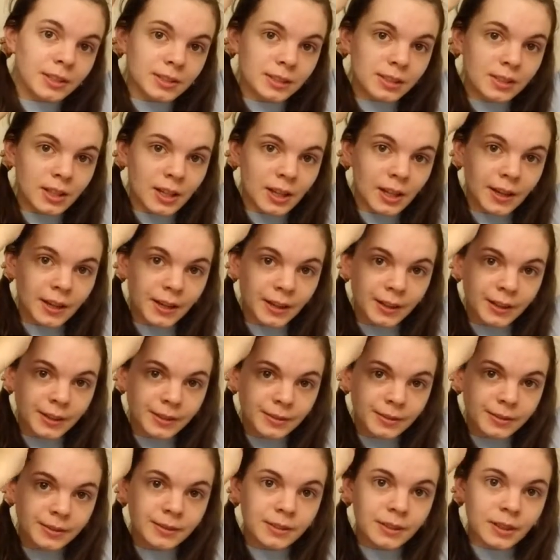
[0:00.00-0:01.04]
of the hair,
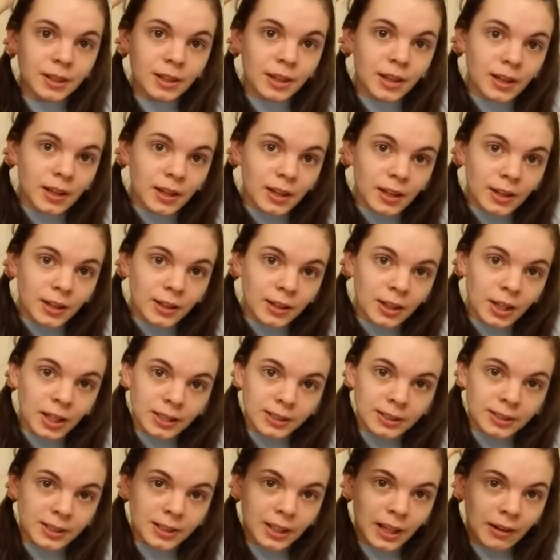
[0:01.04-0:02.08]

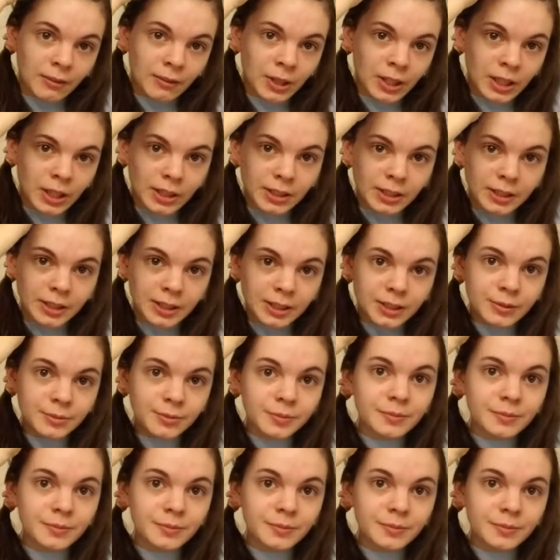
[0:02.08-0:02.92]
crossing that one under.